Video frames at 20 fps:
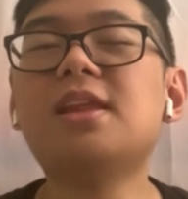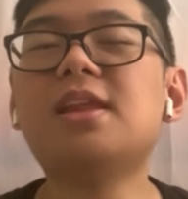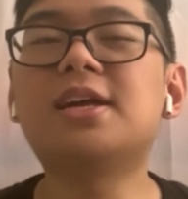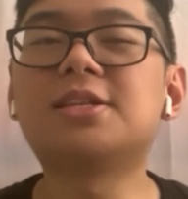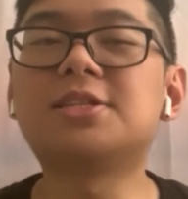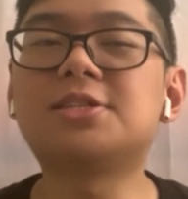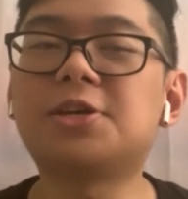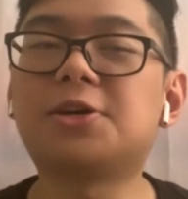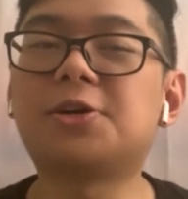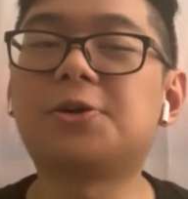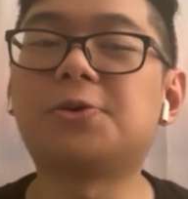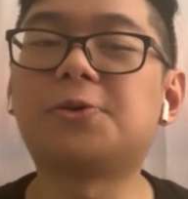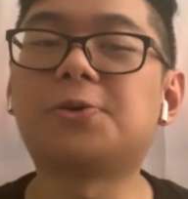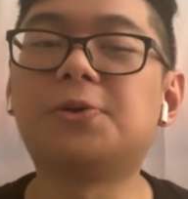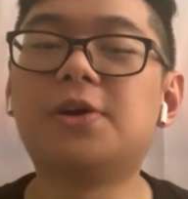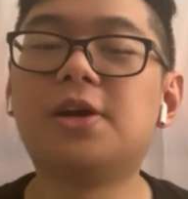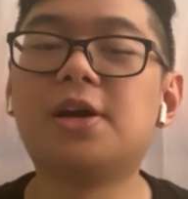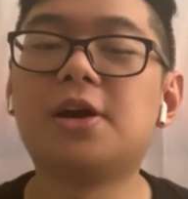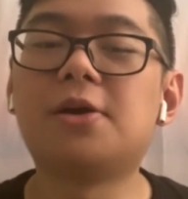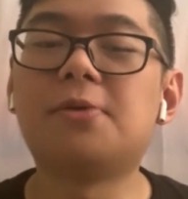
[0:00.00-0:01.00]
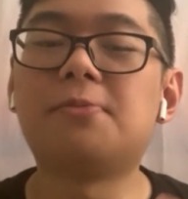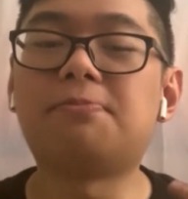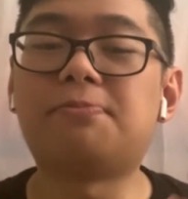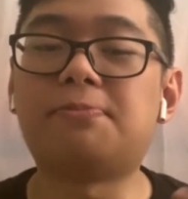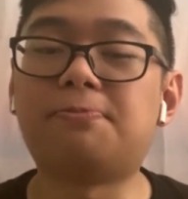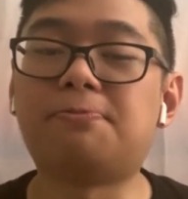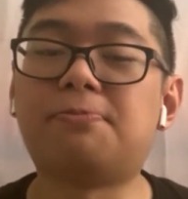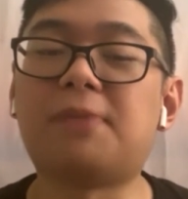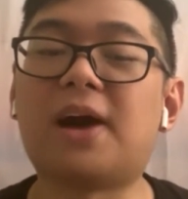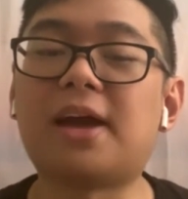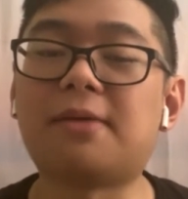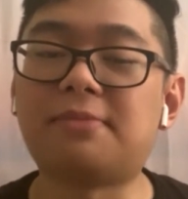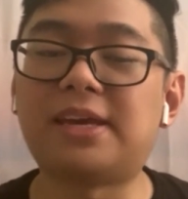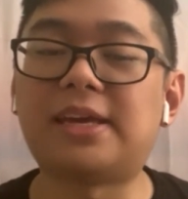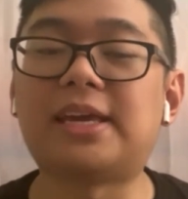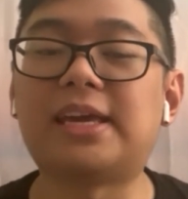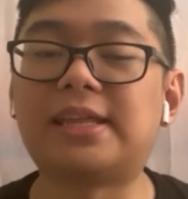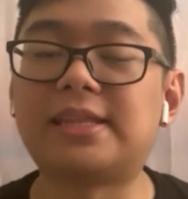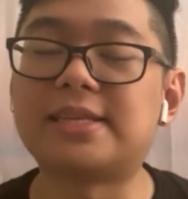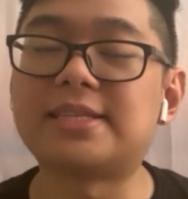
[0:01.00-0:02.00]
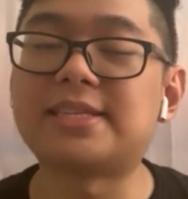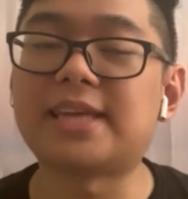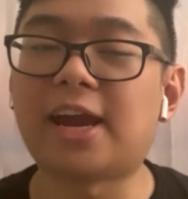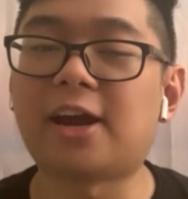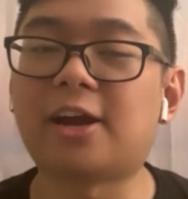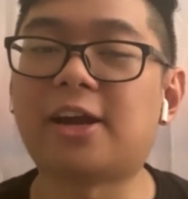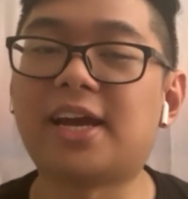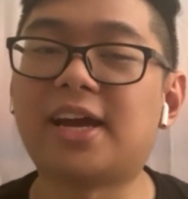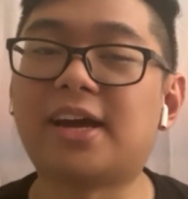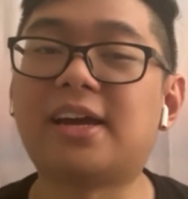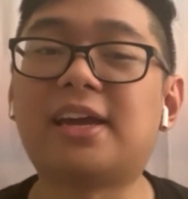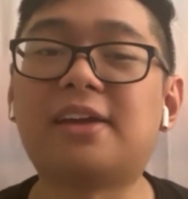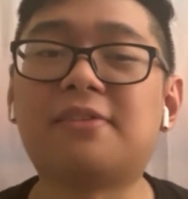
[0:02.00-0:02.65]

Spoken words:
And so by being in this area,